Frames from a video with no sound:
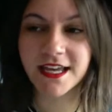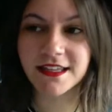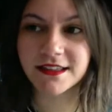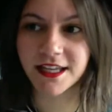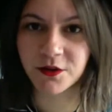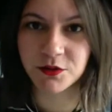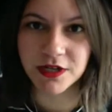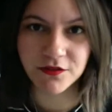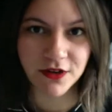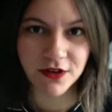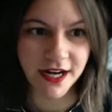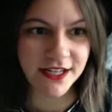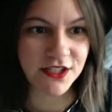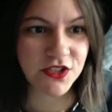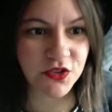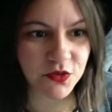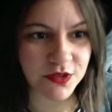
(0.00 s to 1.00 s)
like whenever I
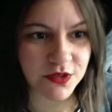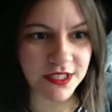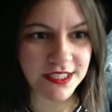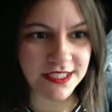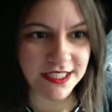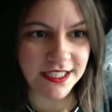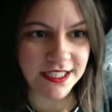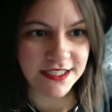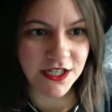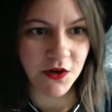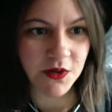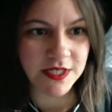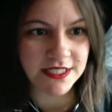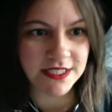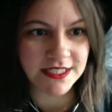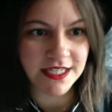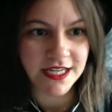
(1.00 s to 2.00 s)
do these things, I
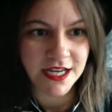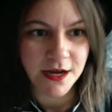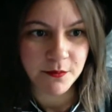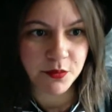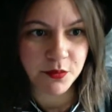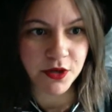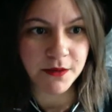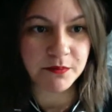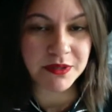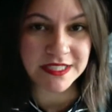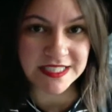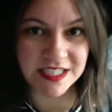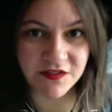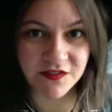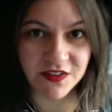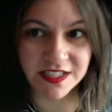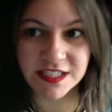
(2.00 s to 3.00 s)
always put
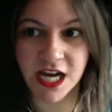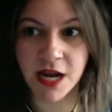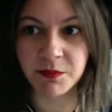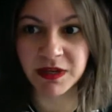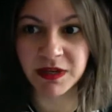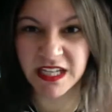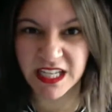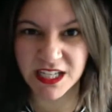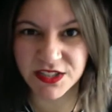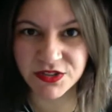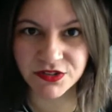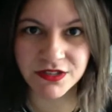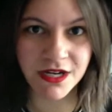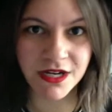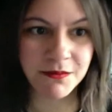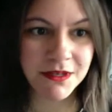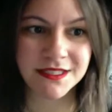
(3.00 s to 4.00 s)
Pacific time and Easter
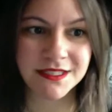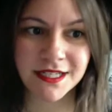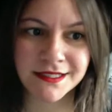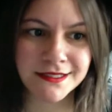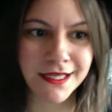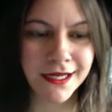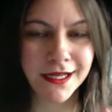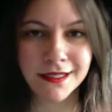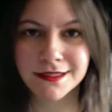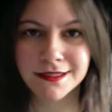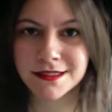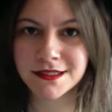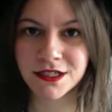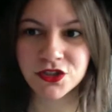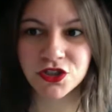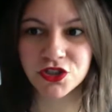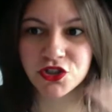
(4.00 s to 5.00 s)
time because that's like
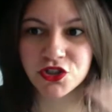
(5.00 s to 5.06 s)
such a